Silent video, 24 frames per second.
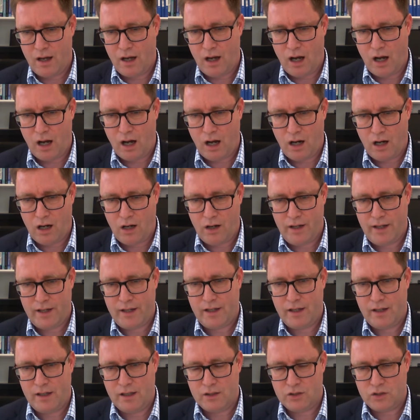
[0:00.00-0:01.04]

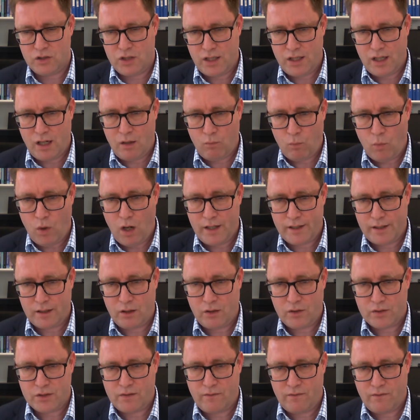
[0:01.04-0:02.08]
high genome-wide
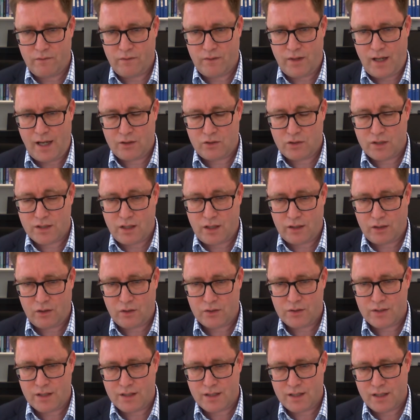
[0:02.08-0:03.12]
loss of
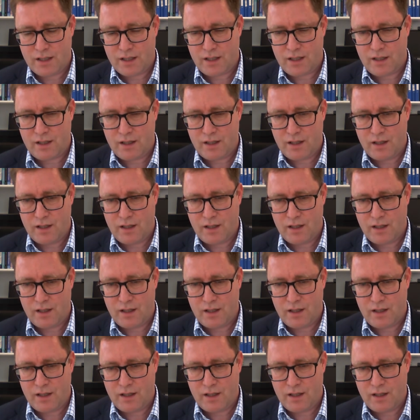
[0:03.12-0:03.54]
heterozygosity,